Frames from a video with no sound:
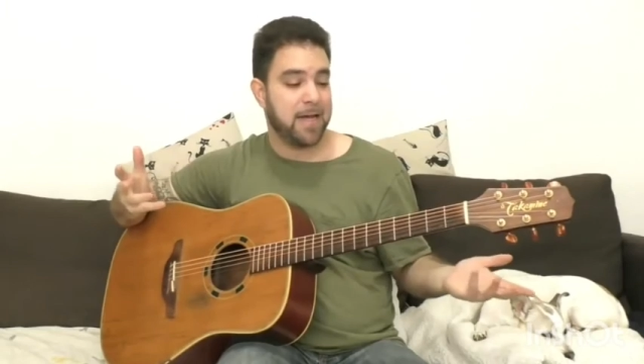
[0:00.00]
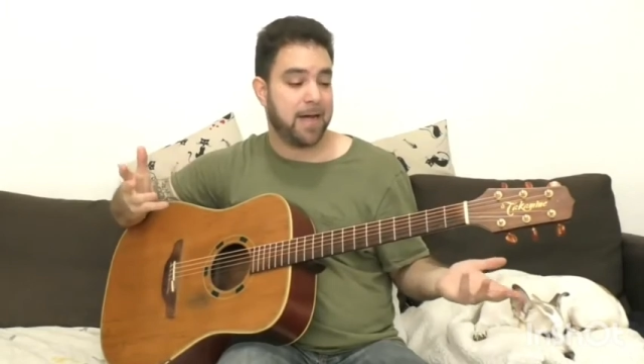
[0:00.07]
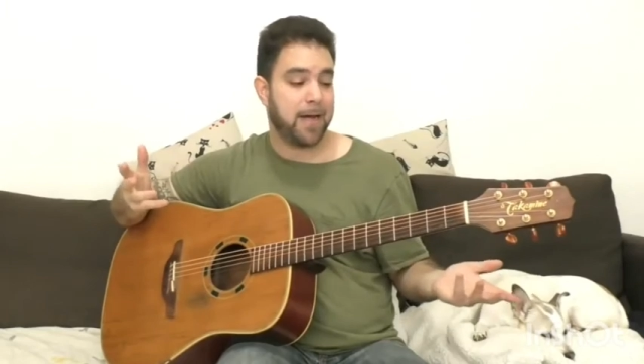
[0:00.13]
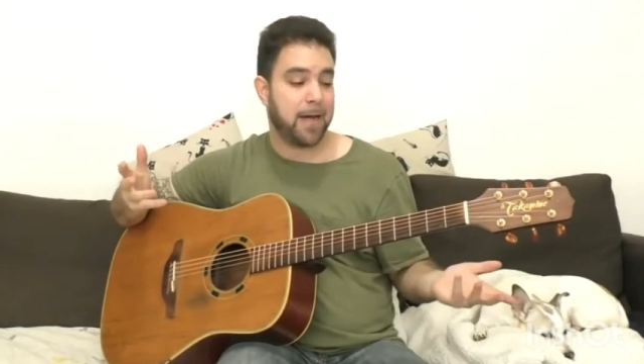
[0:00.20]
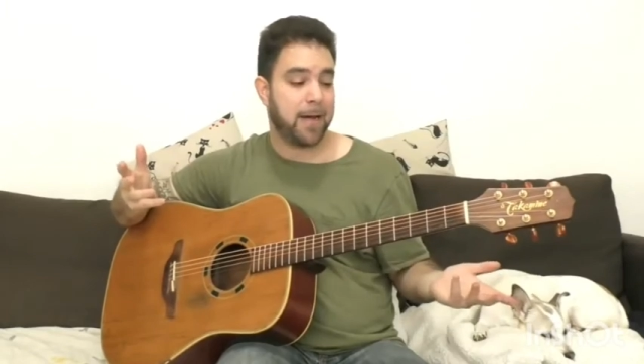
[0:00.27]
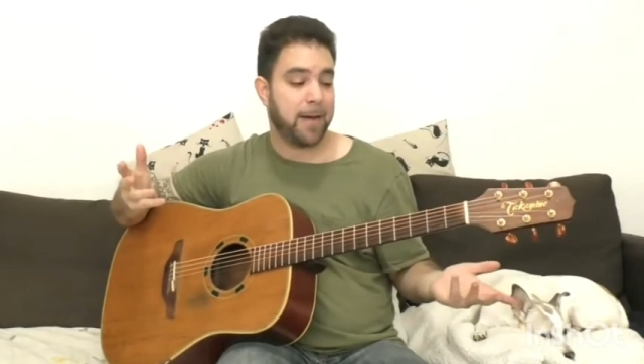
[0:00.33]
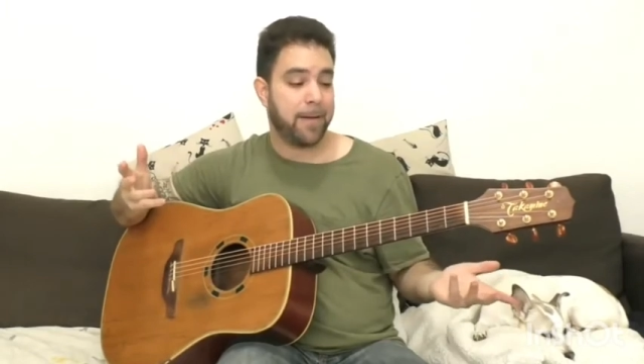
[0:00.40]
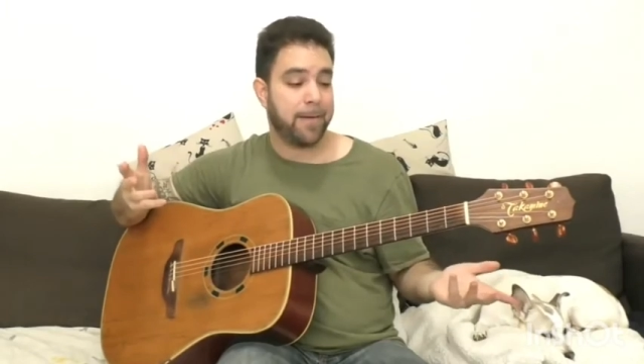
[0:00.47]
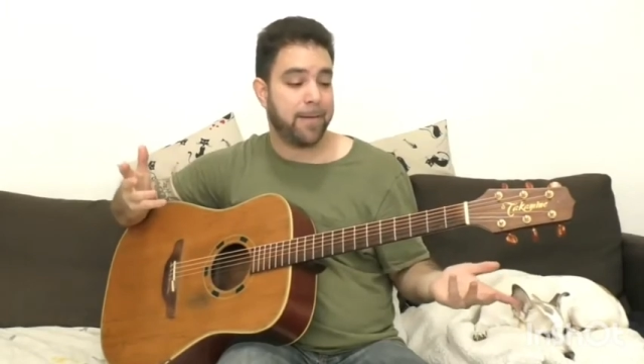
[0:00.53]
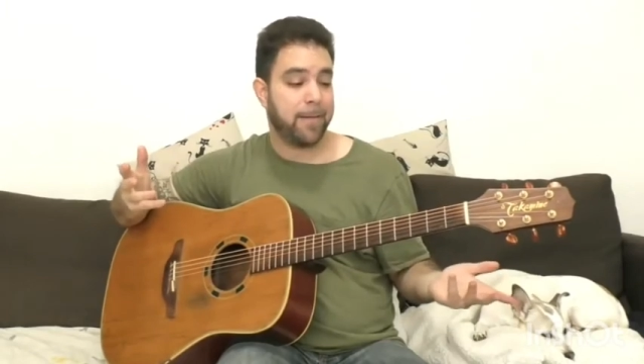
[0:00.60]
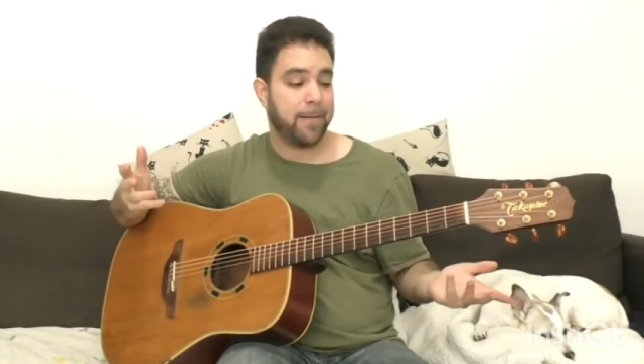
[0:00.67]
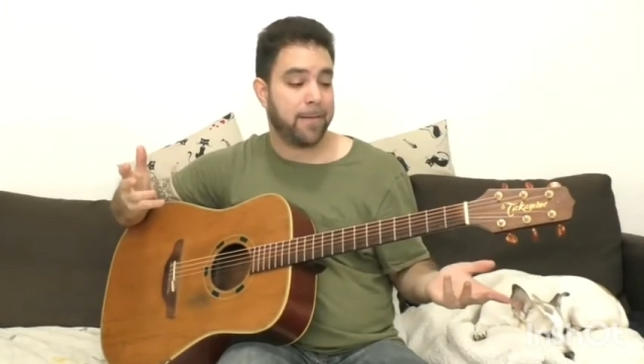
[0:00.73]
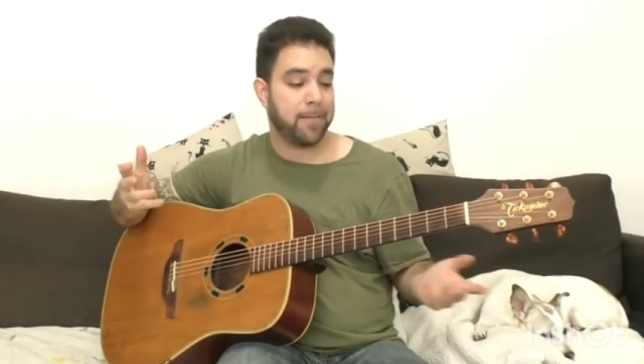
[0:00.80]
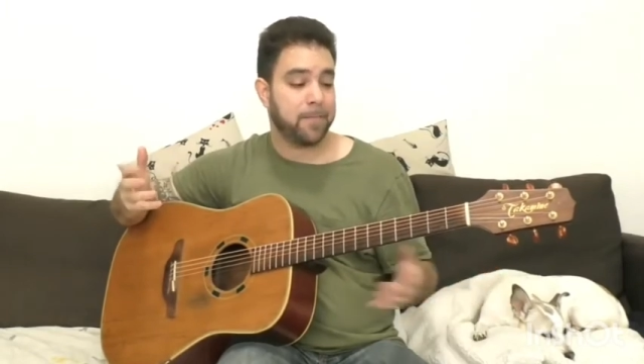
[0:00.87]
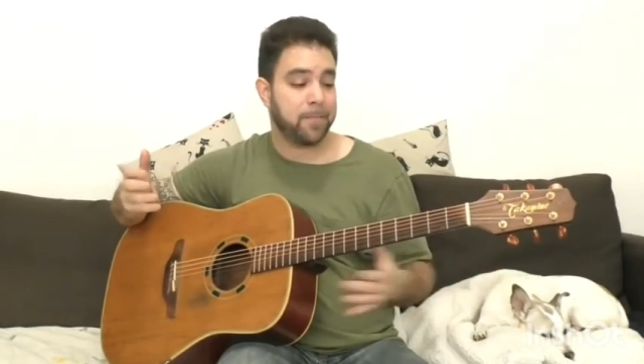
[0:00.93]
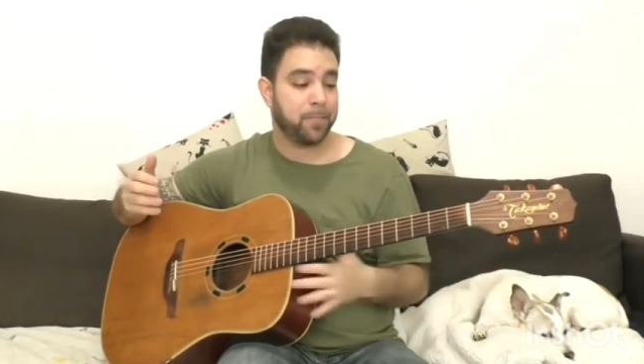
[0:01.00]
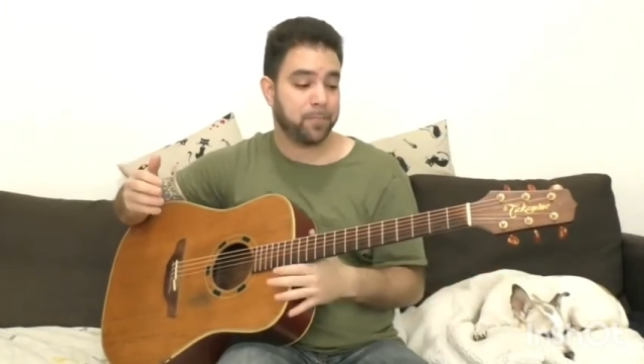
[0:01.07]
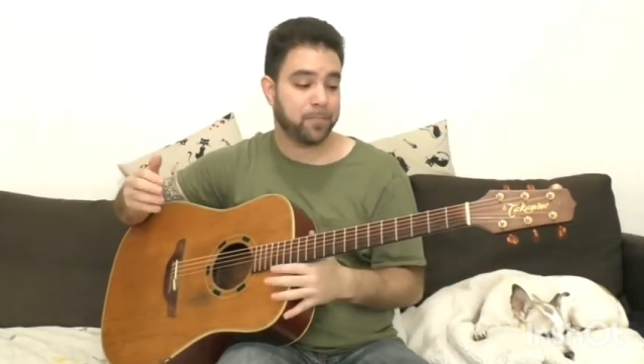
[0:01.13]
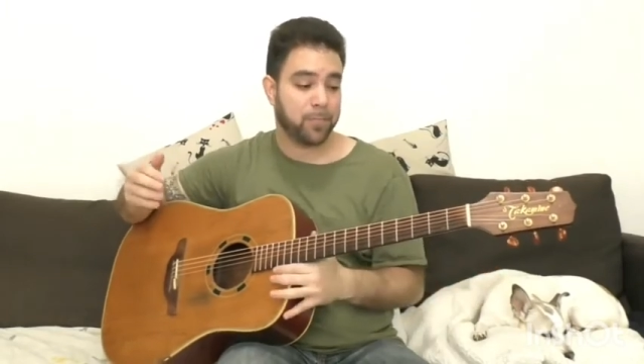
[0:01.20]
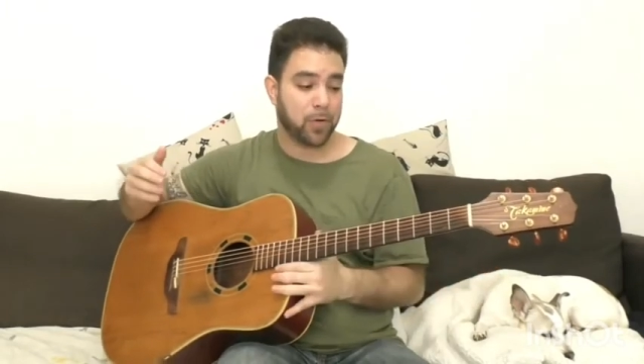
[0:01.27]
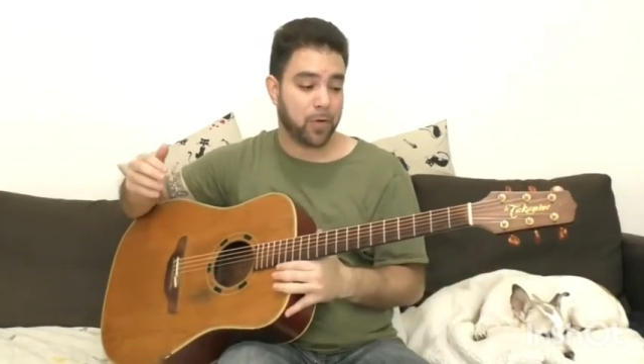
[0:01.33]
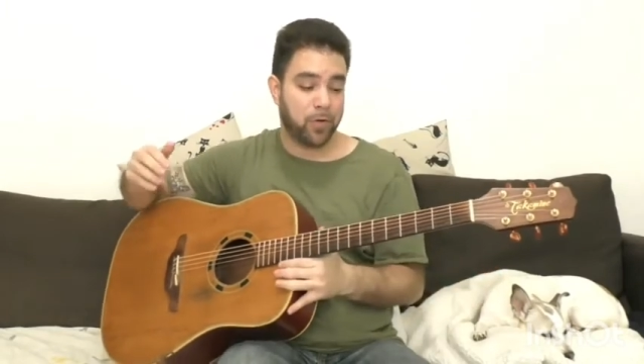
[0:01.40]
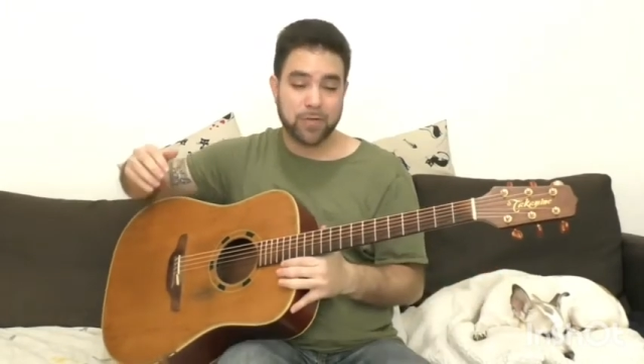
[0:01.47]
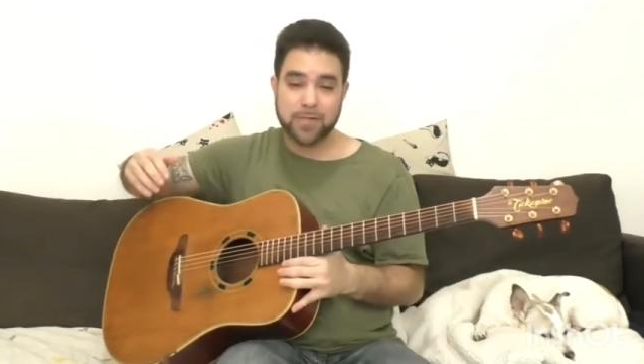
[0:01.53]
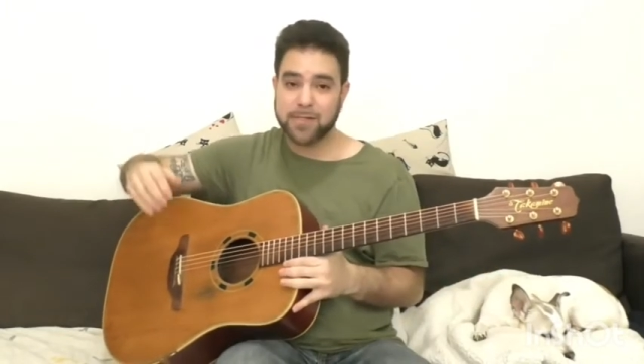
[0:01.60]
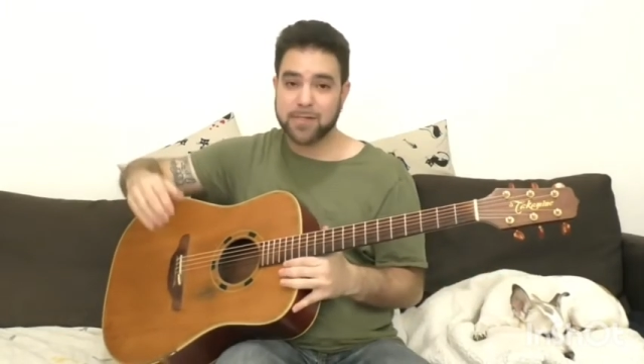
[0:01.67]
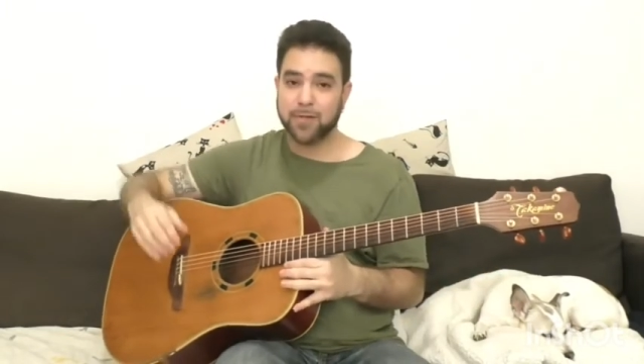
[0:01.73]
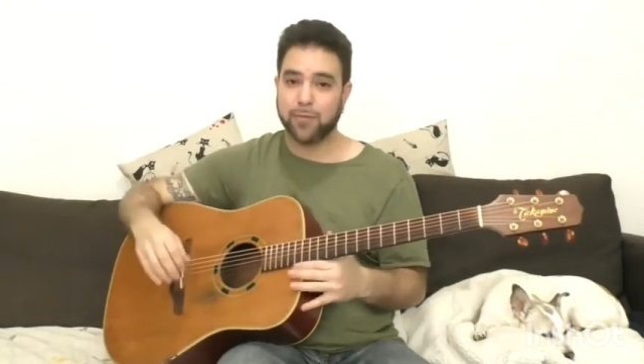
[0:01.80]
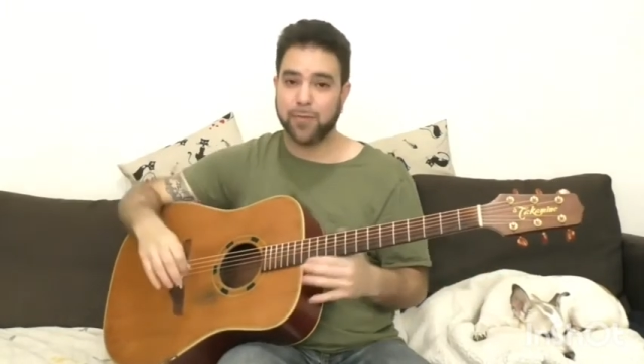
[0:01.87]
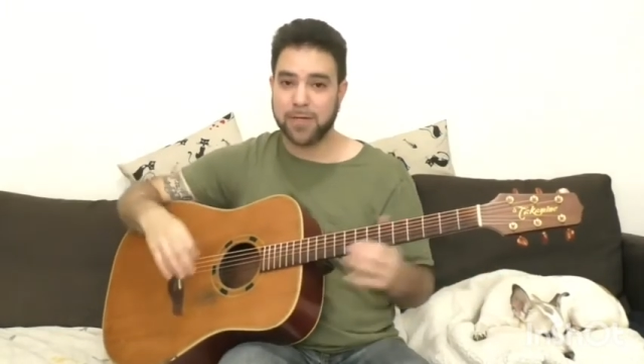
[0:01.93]

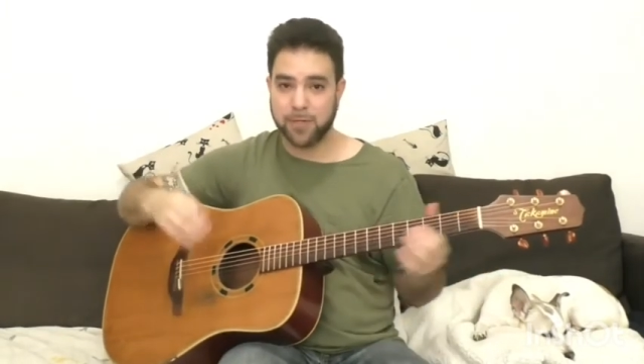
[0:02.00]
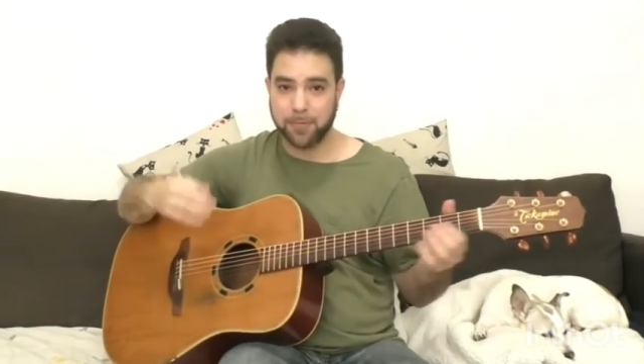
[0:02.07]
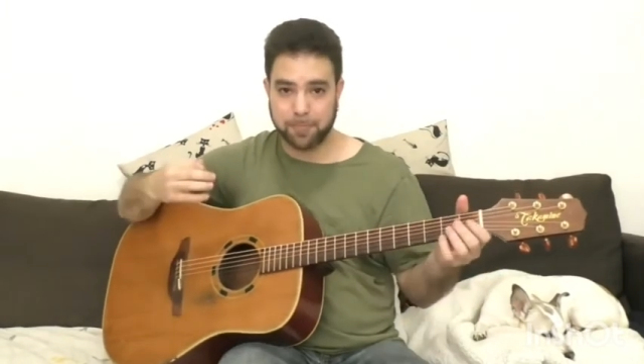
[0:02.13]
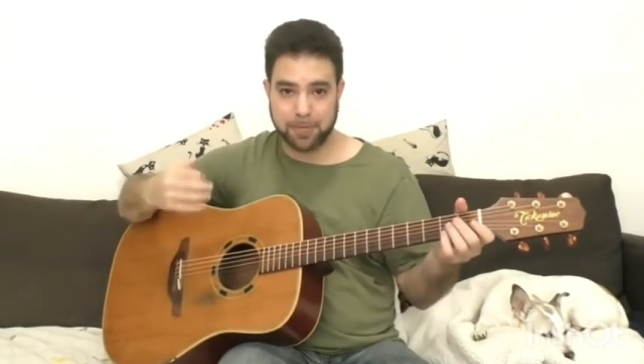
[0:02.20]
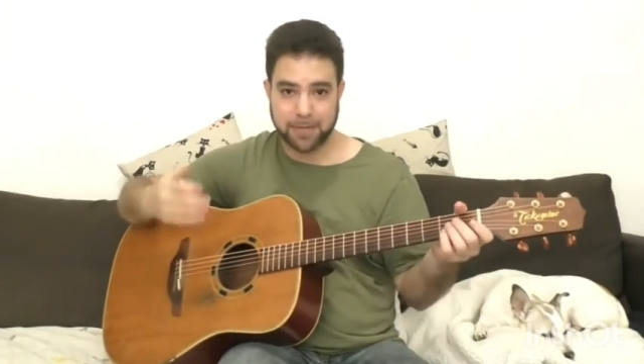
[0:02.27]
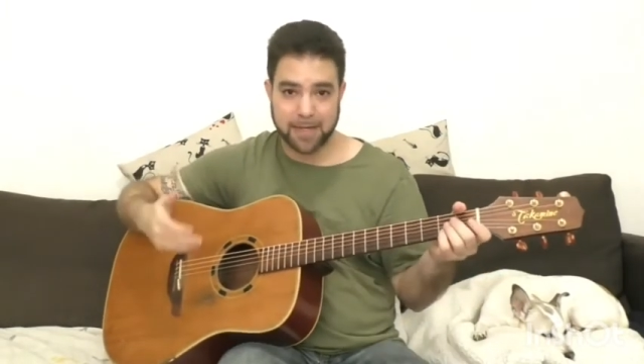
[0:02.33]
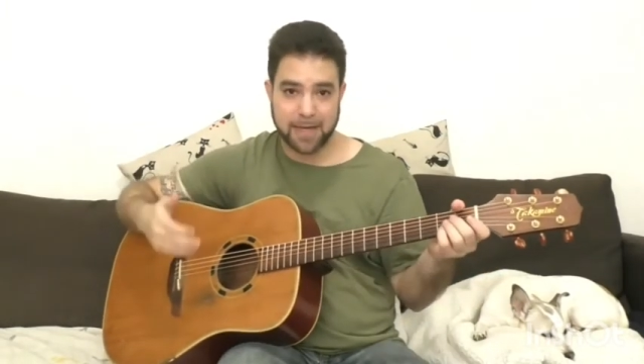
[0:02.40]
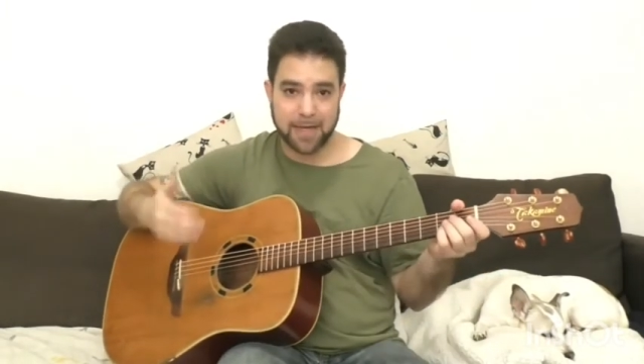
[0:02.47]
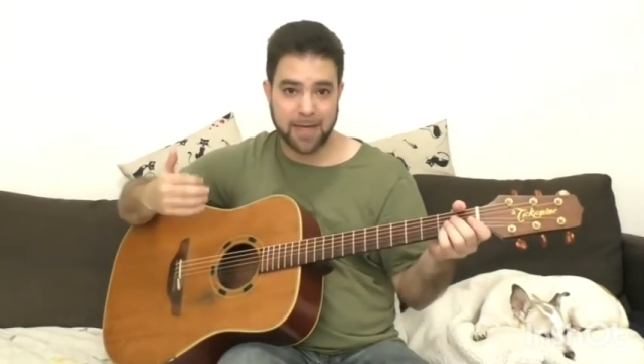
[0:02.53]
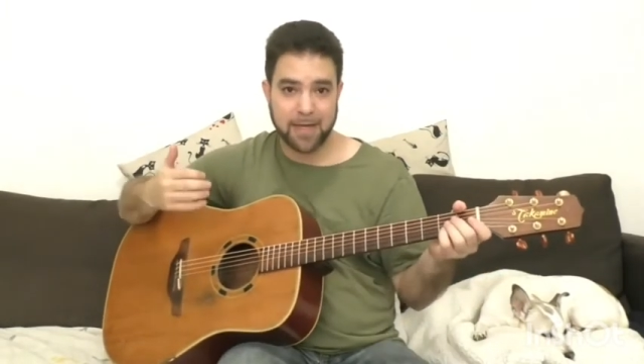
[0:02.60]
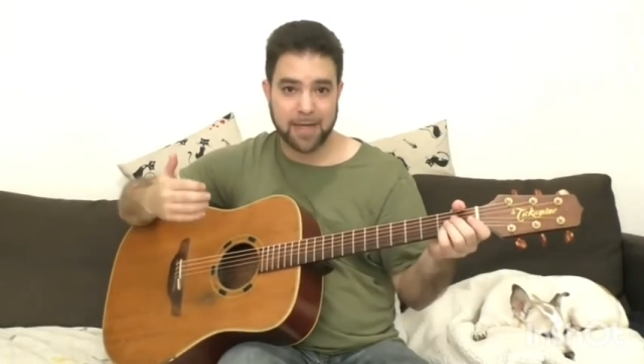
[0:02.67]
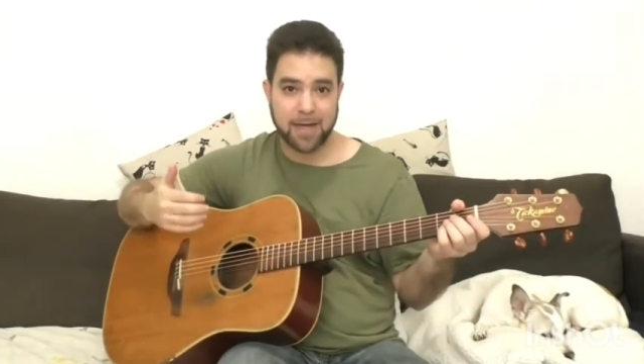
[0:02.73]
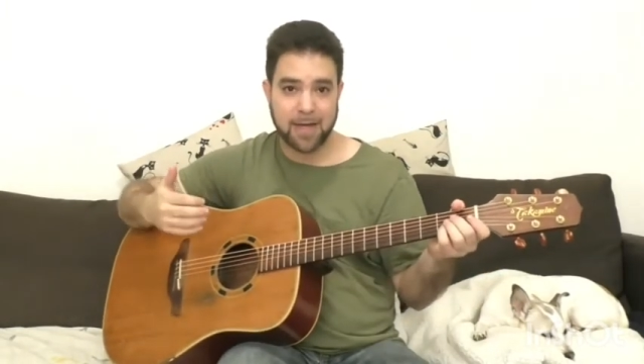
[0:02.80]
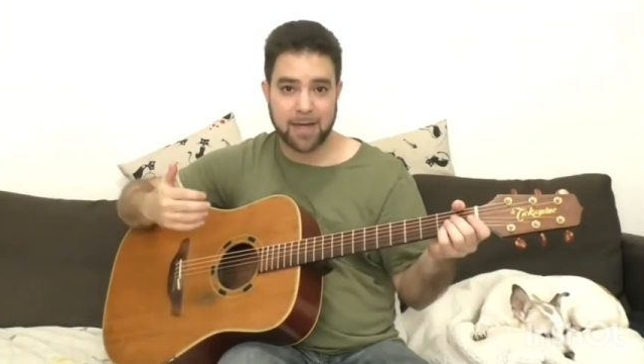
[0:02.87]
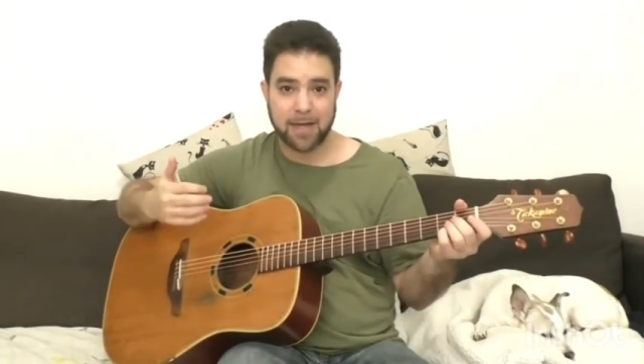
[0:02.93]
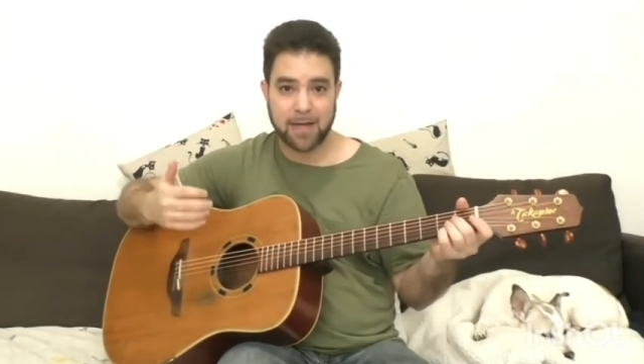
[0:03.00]
Also, when you play